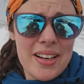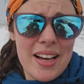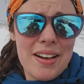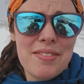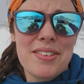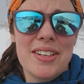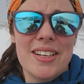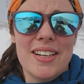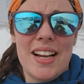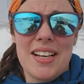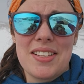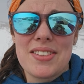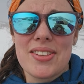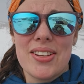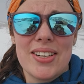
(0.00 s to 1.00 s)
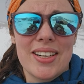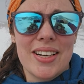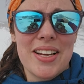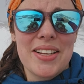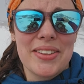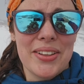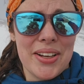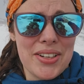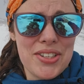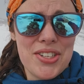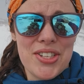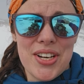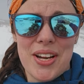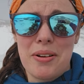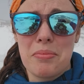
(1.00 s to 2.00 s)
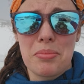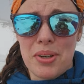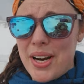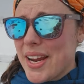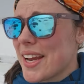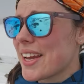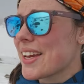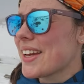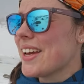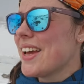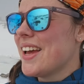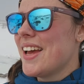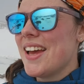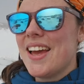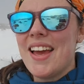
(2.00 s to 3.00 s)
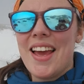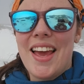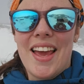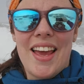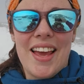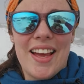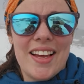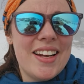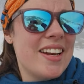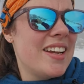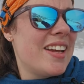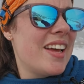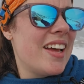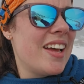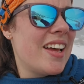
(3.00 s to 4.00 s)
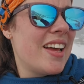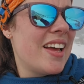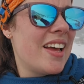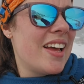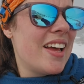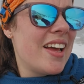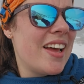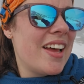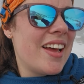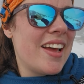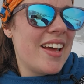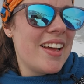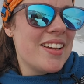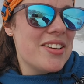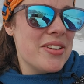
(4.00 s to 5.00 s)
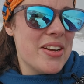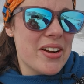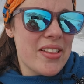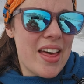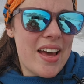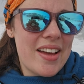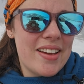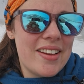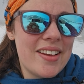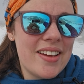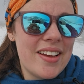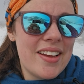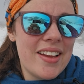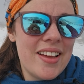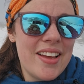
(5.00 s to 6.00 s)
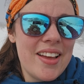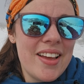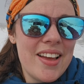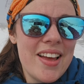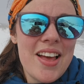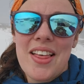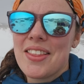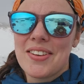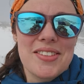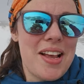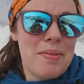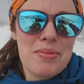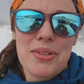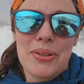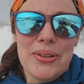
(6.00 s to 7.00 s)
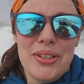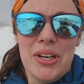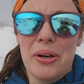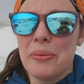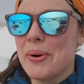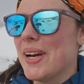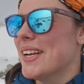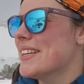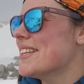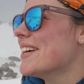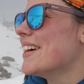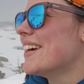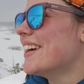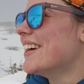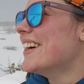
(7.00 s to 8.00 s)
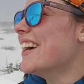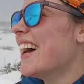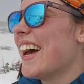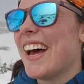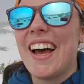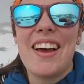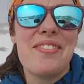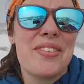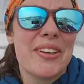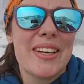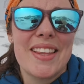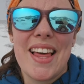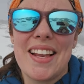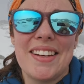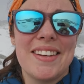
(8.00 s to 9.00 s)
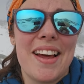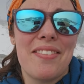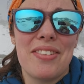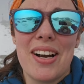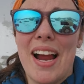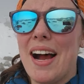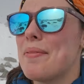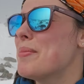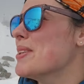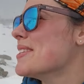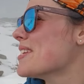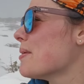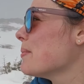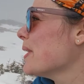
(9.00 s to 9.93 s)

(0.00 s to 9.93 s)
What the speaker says: after a nice long lunch and break. And do you hear that? There's absolutely no wind. I feel like that never happens up